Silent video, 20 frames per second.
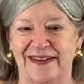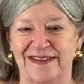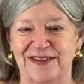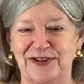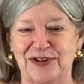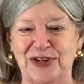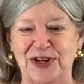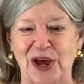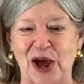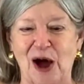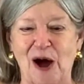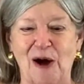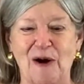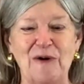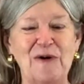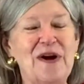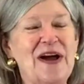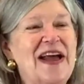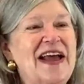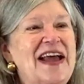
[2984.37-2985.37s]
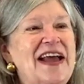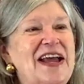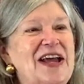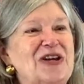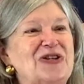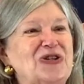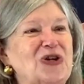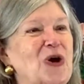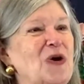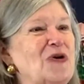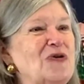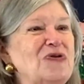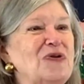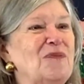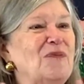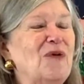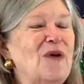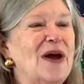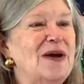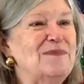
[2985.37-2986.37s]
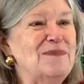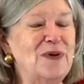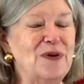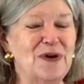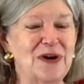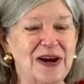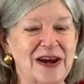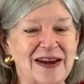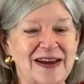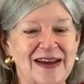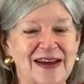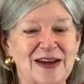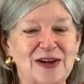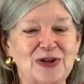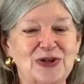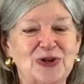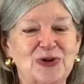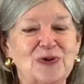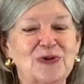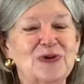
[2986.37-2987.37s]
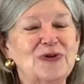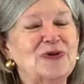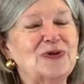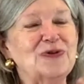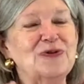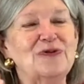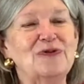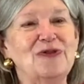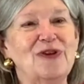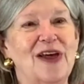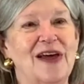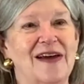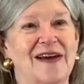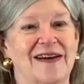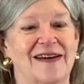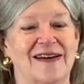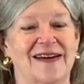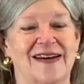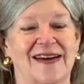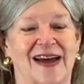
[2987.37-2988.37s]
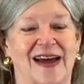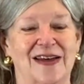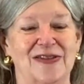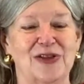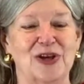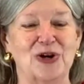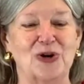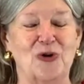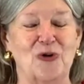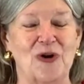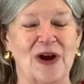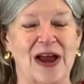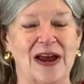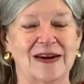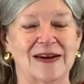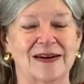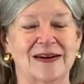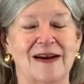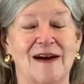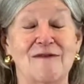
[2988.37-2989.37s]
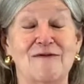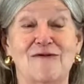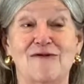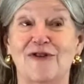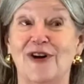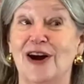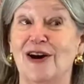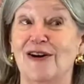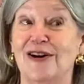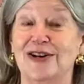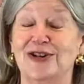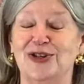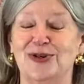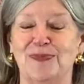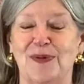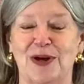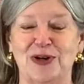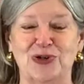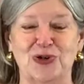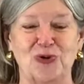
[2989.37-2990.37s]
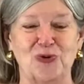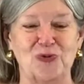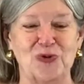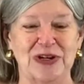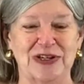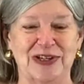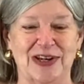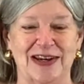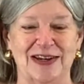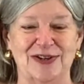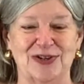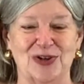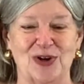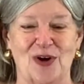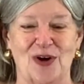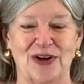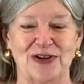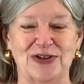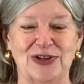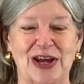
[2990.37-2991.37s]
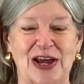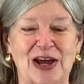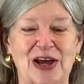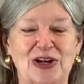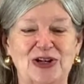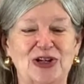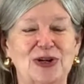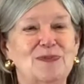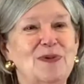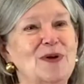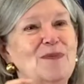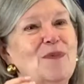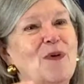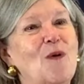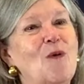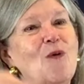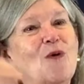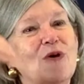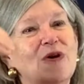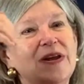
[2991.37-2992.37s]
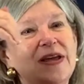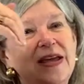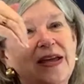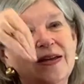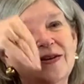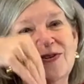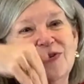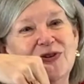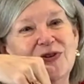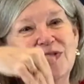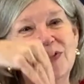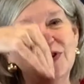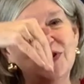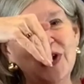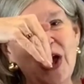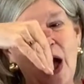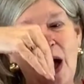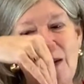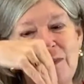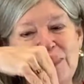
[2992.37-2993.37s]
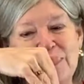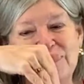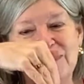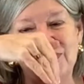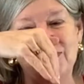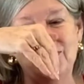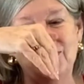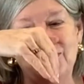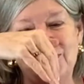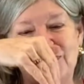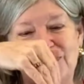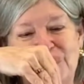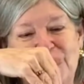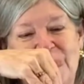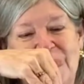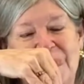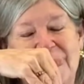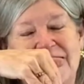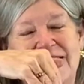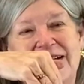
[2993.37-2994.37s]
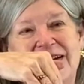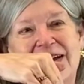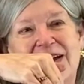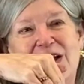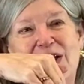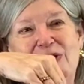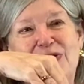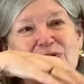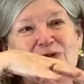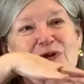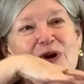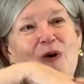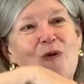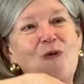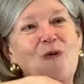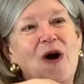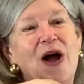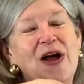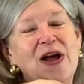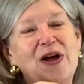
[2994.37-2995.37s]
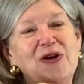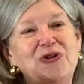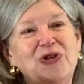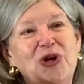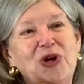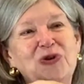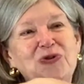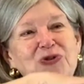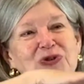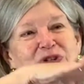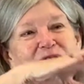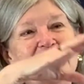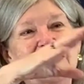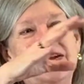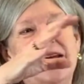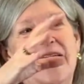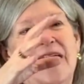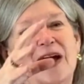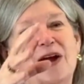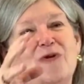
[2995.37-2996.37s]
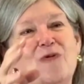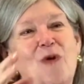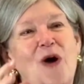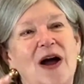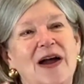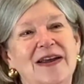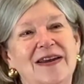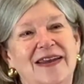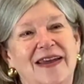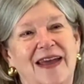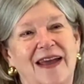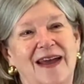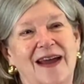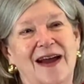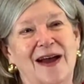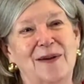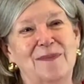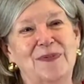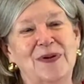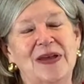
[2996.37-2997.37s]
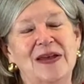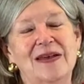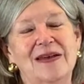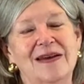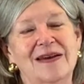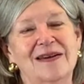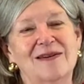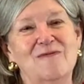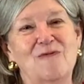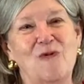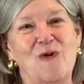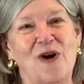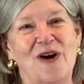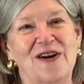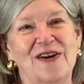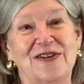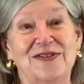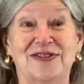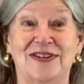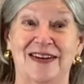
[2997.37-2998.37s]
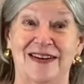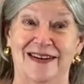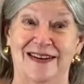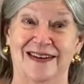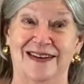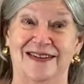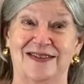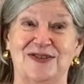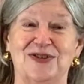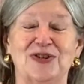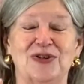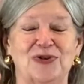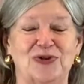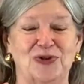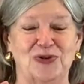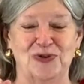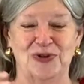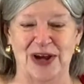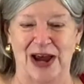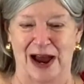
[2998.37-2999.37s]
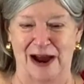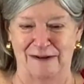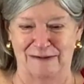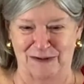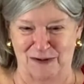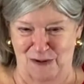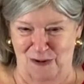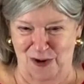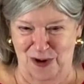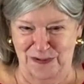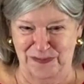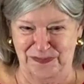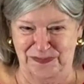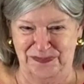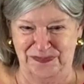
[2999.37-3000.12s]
So he turned the bread pudding into a souffle and then created a very special whiskey sauce to be poured into the top of the souffle through a toasted egg white cap. It is to die for.